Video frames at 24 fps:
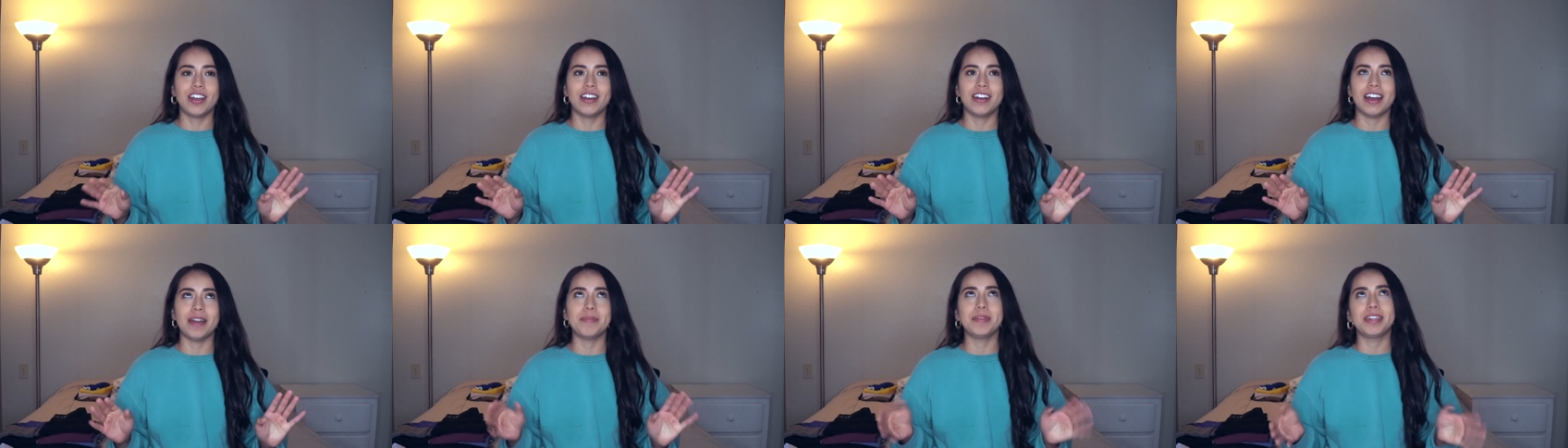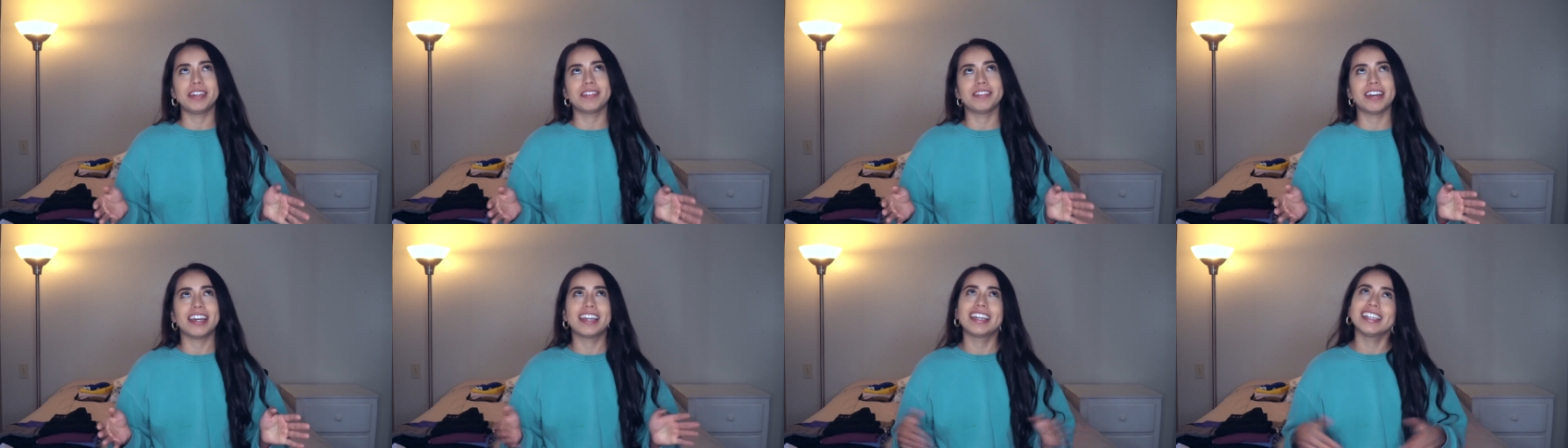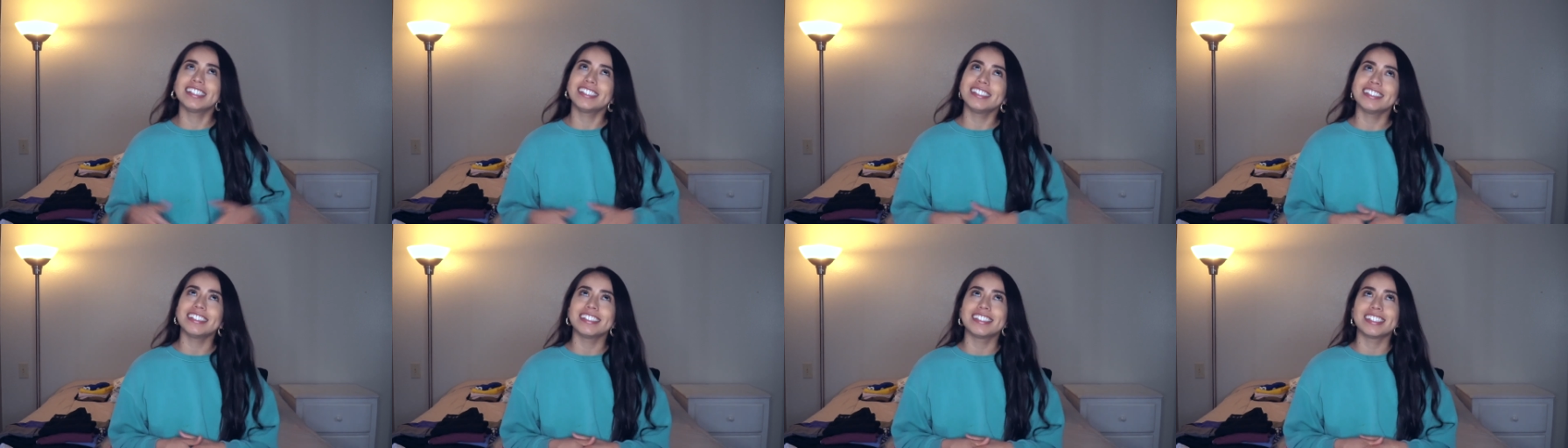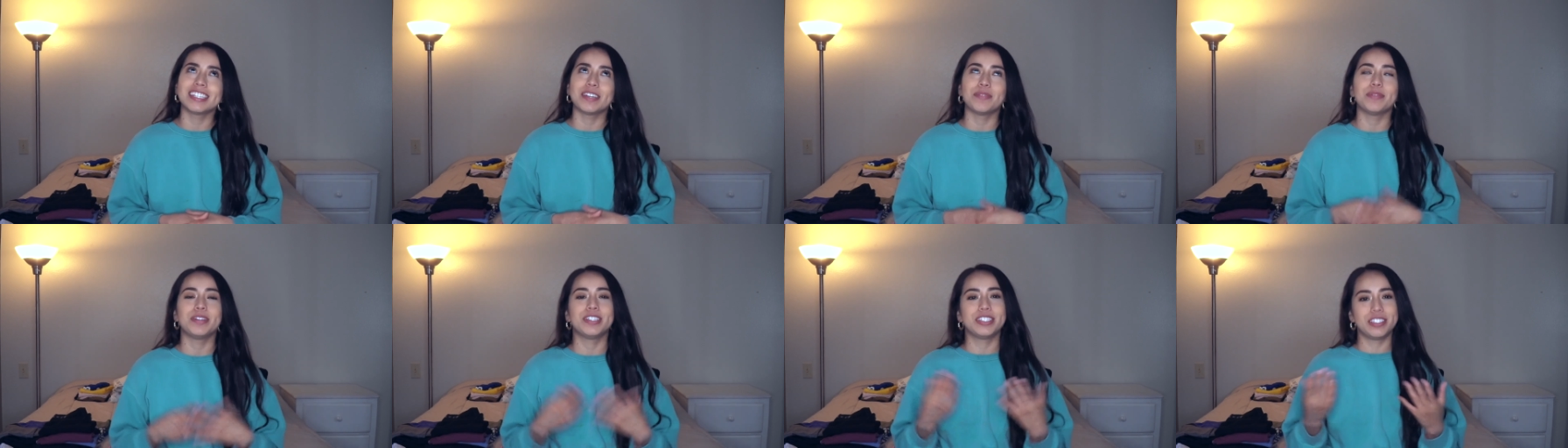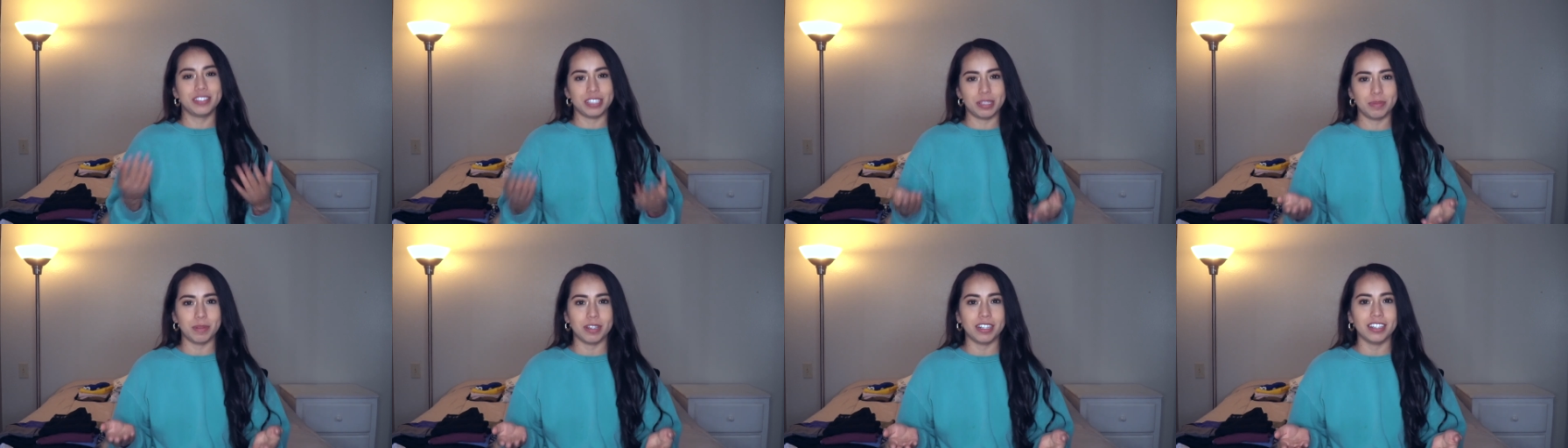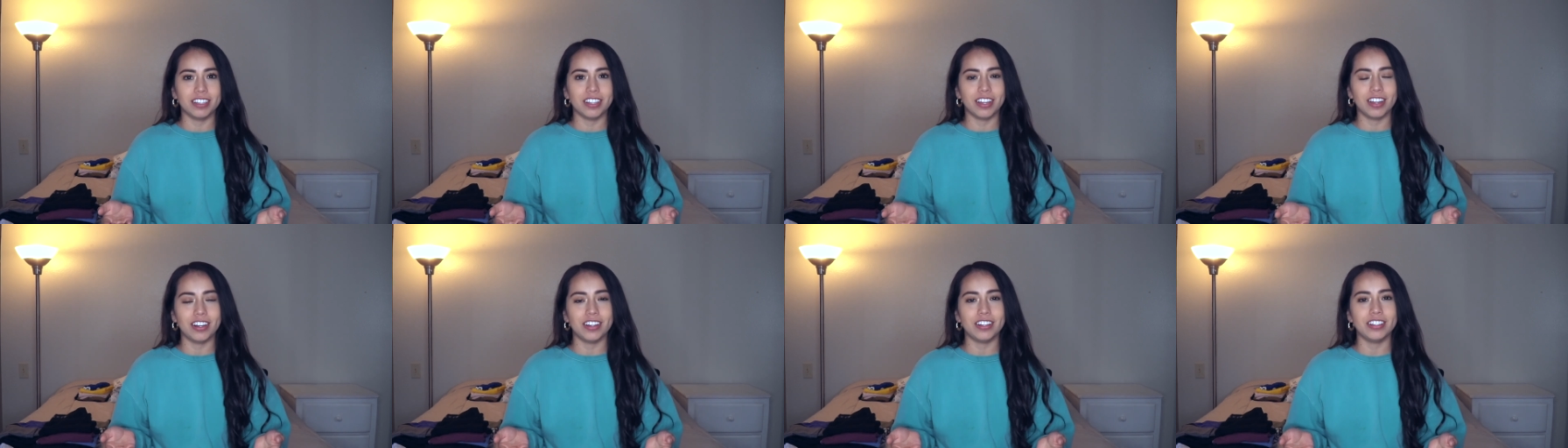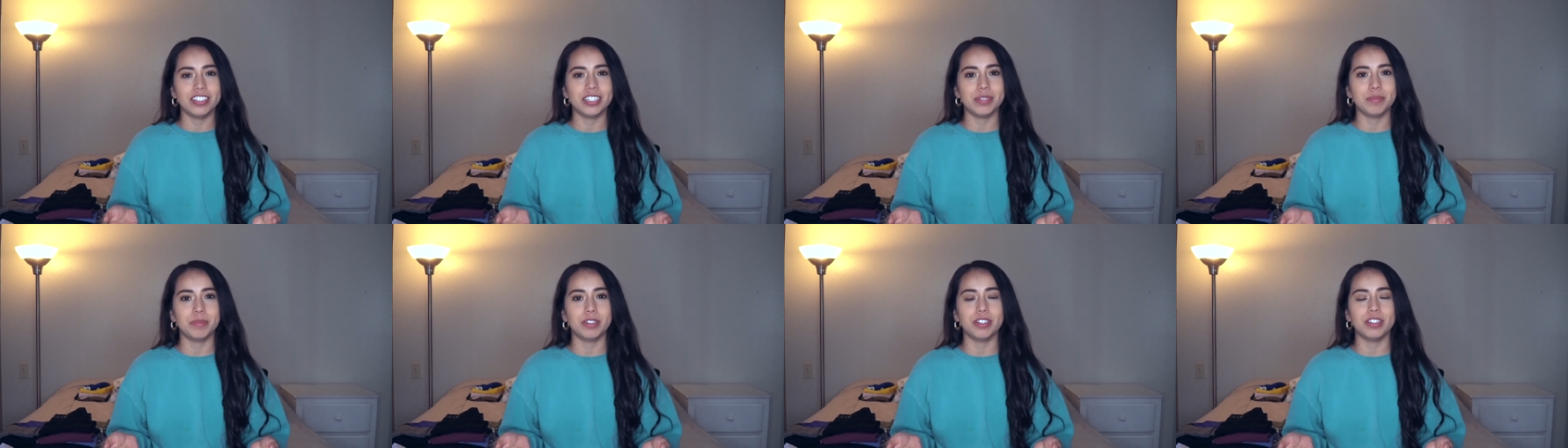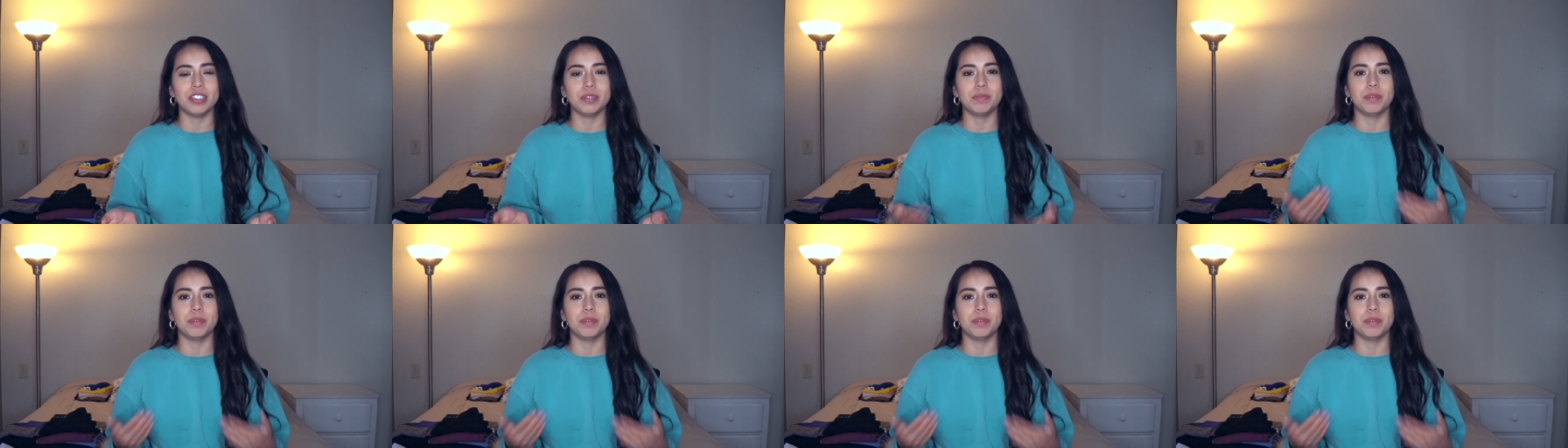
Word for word: I mean, I guess you could say we do spend a lot on gym clothes,